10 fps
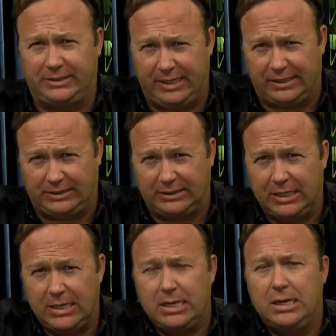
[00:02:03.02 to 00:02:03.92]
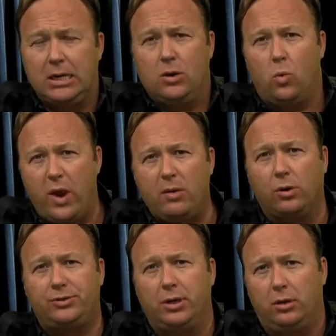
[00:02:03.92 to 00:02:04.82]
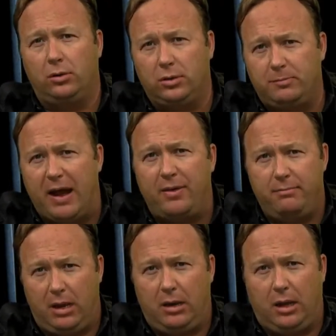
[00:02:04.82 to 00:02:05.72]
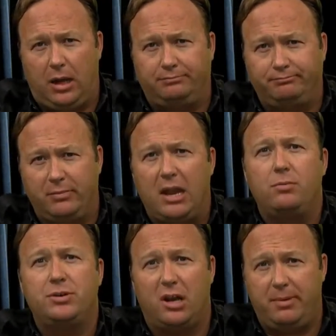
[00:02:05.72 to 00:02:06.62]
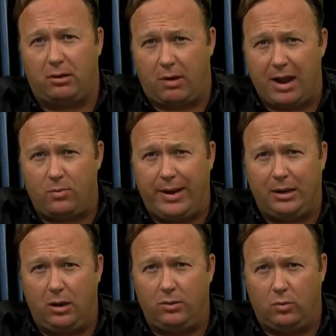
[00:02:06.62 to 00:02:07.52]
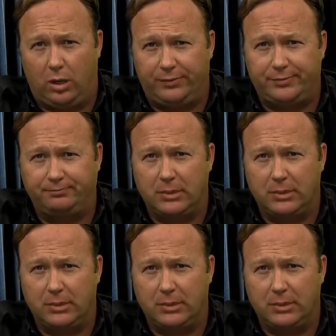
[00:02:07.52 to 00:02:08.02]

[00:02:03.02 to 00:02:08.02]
is this. We were told by the media that it was going to be a right-wing lone wolf.